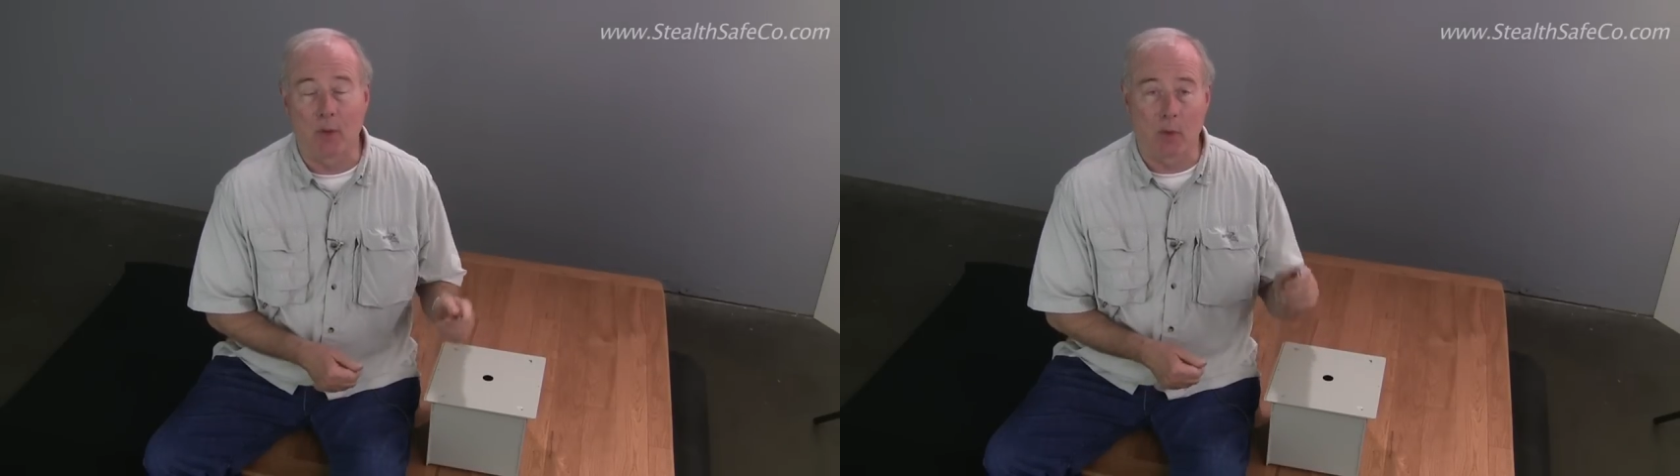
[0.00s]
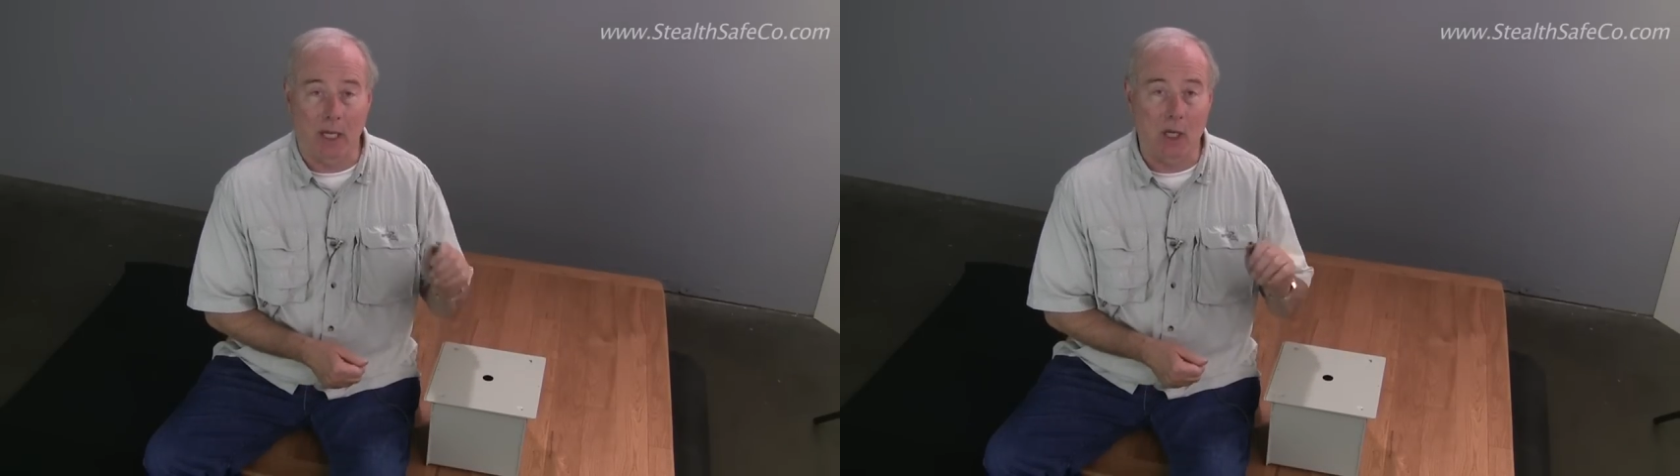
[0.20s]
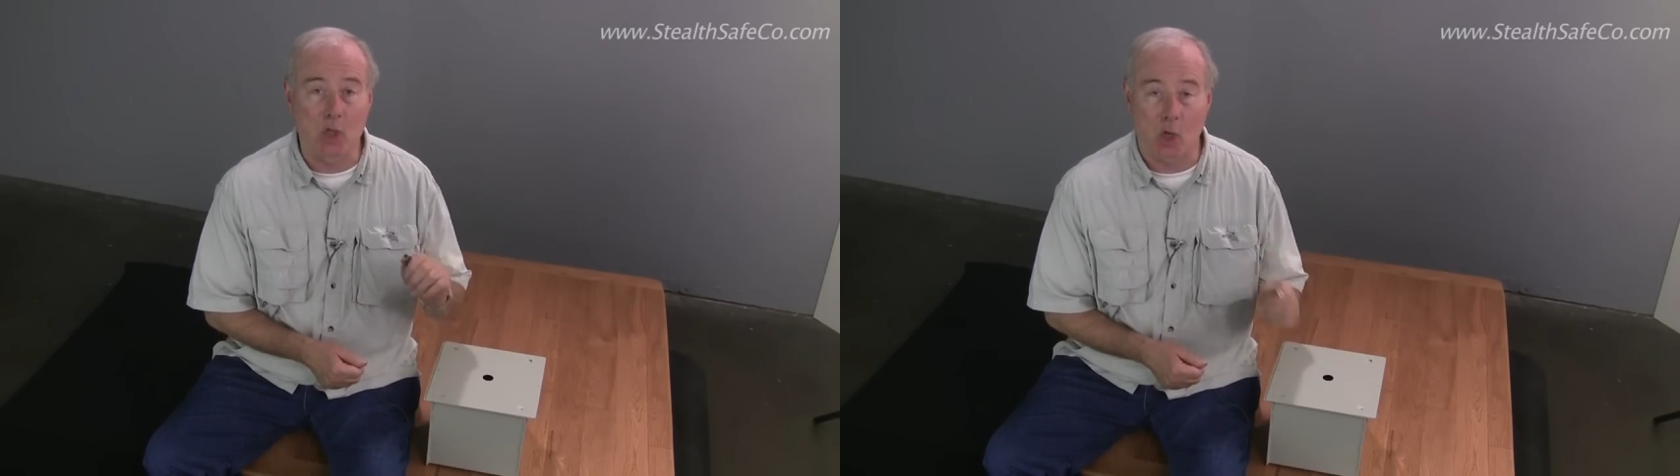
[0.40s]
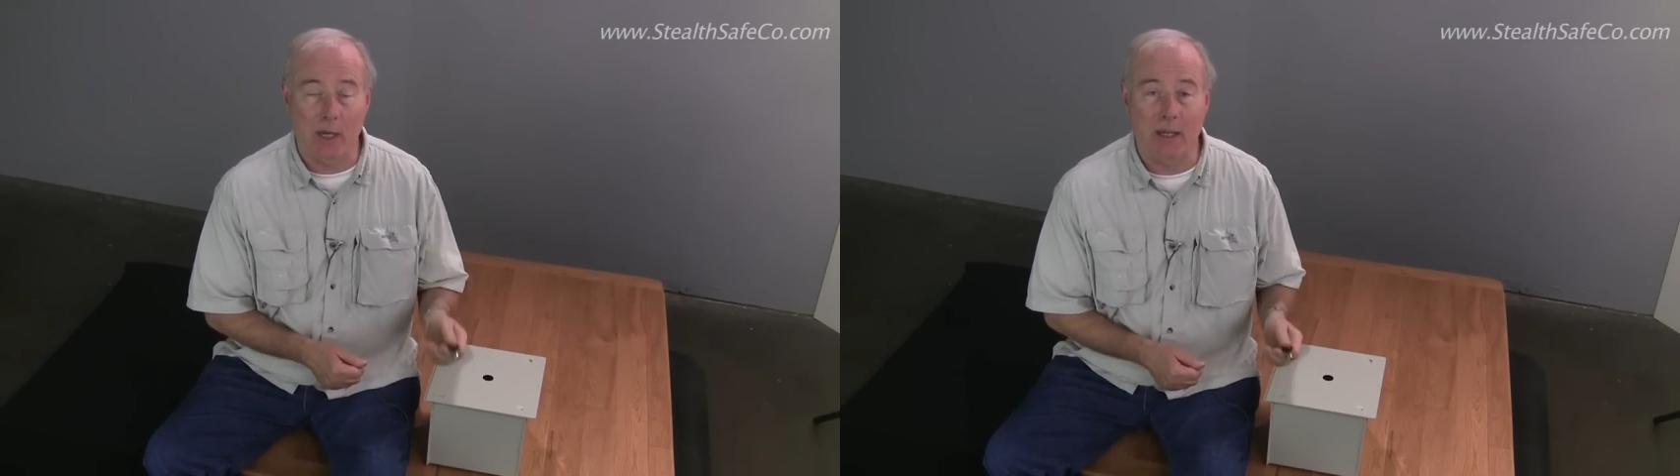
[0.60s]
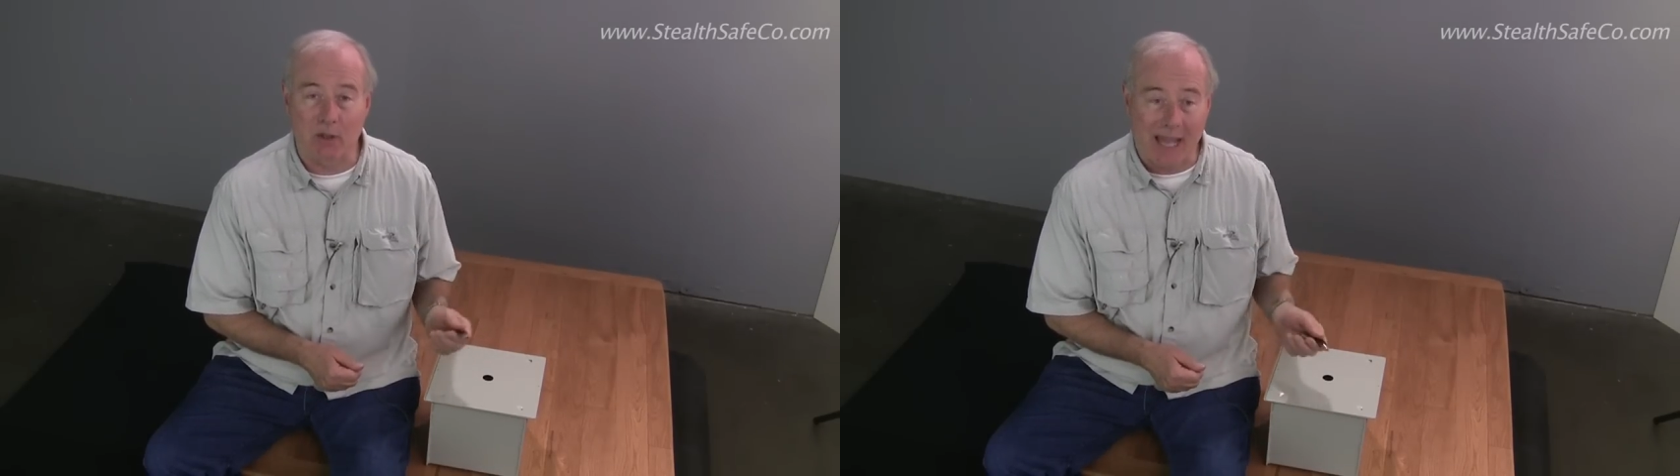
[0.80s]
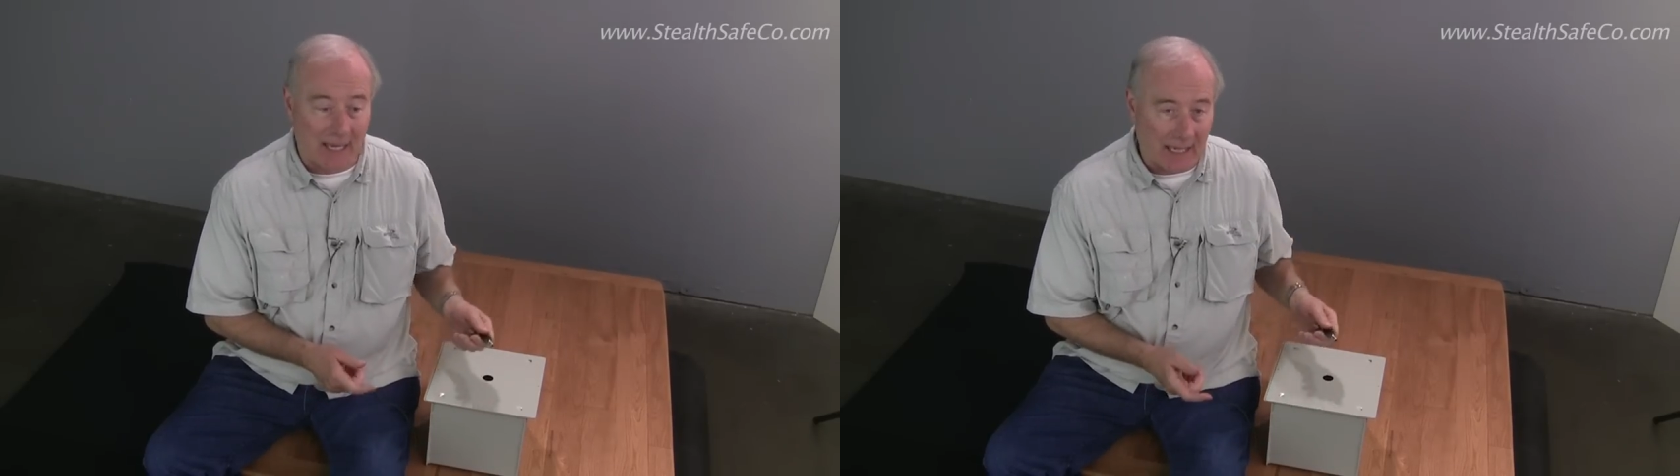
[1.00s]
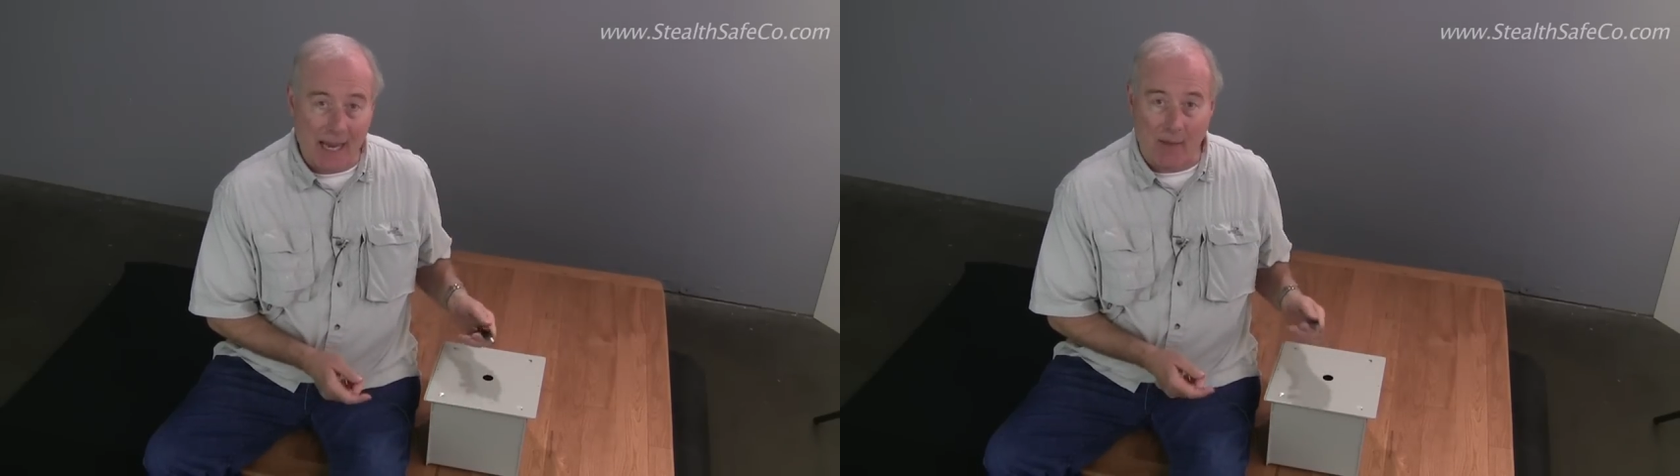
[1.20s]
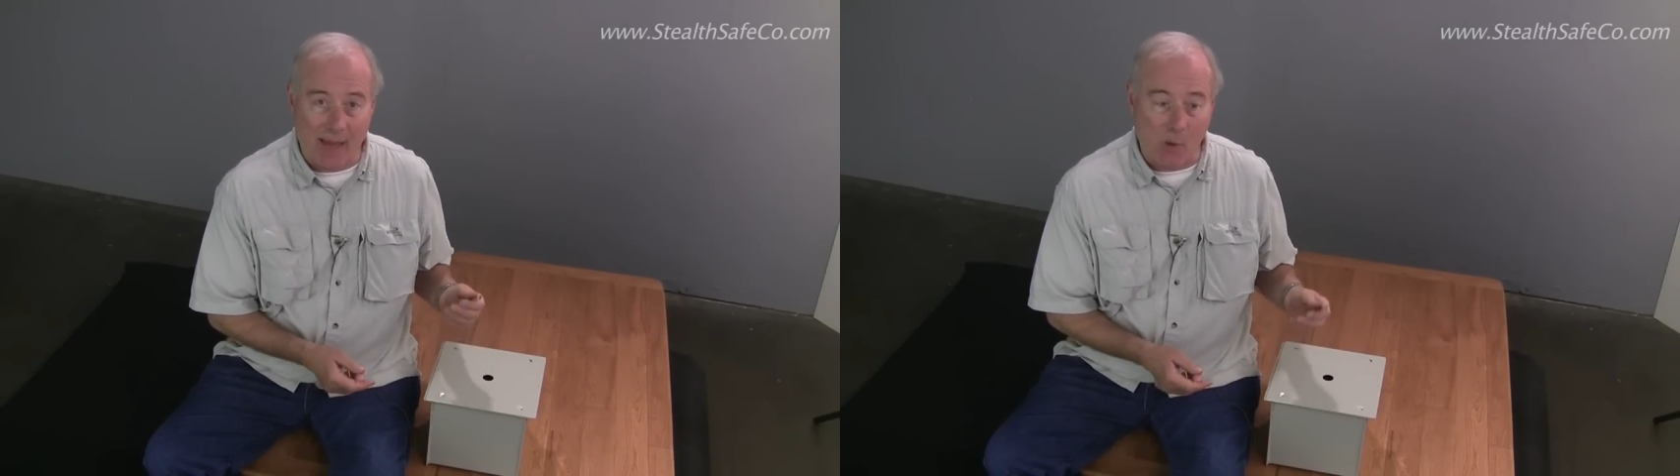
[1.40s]
and we're going to show you exactly
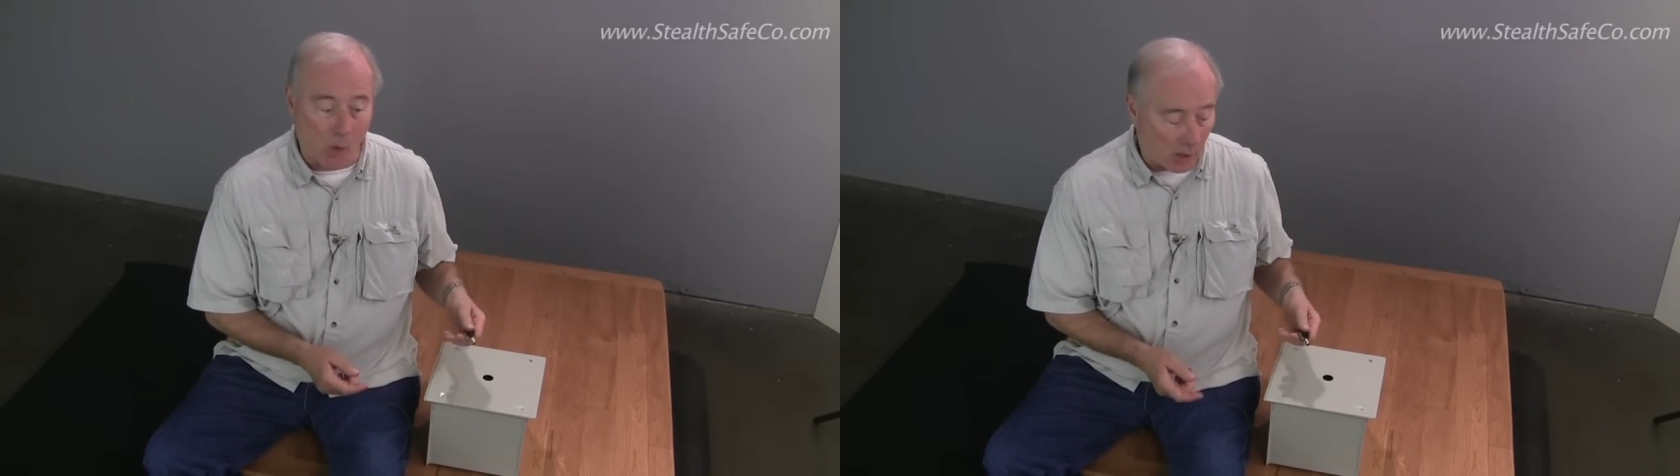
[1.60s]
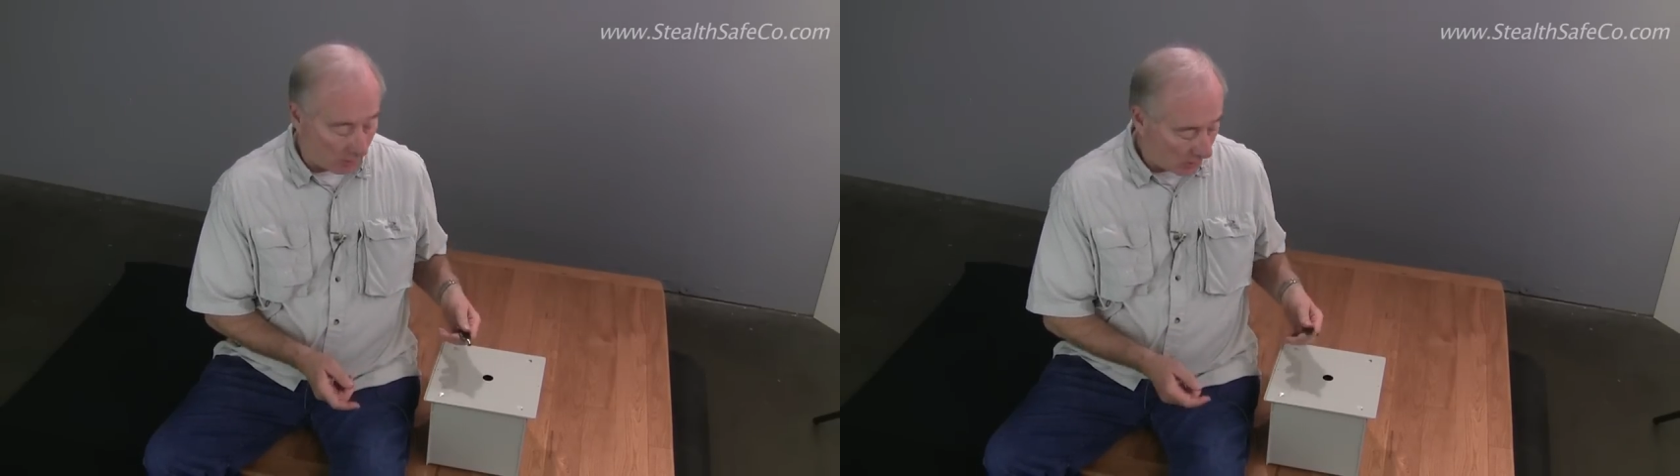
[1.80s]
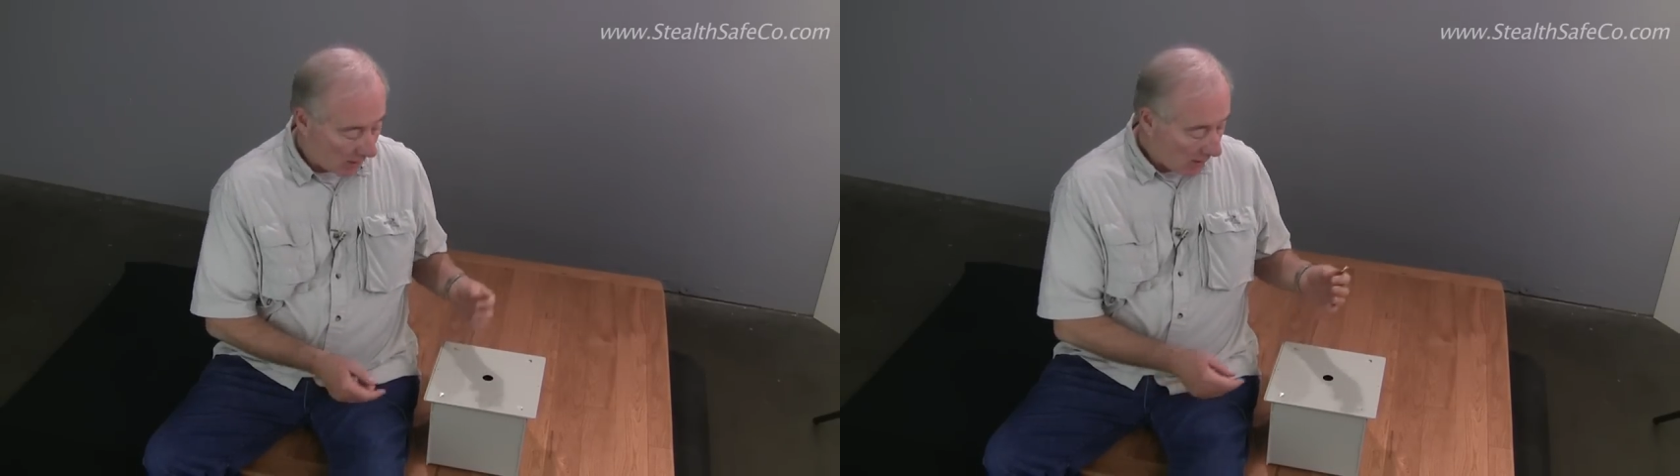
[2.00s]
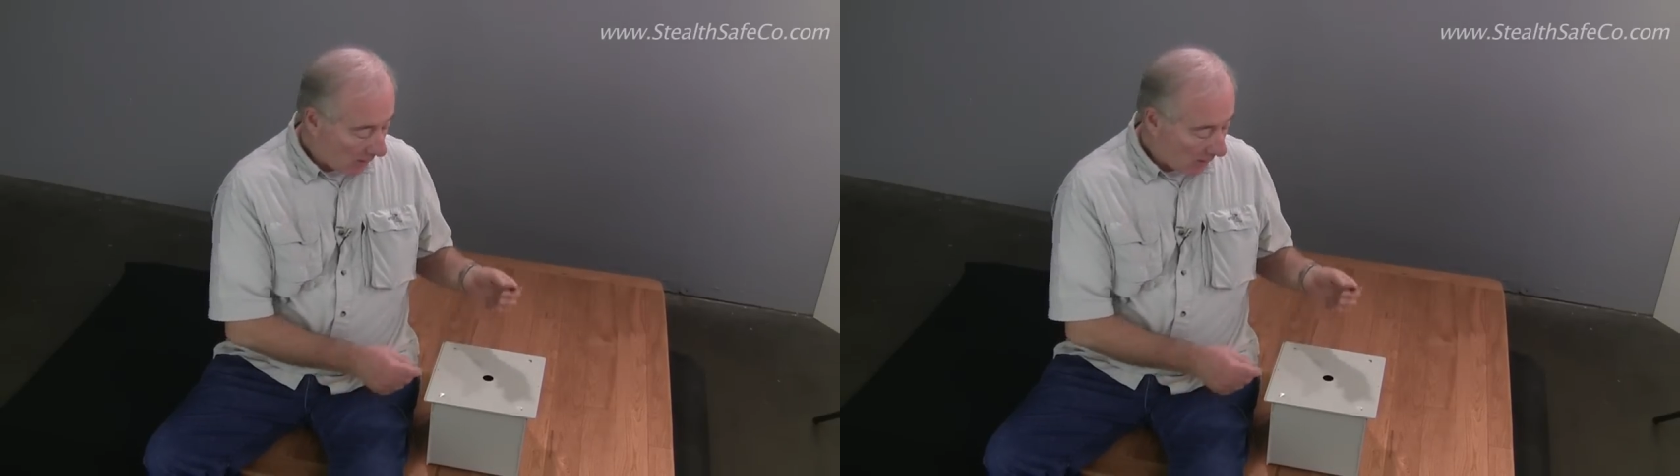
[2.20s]
how that works.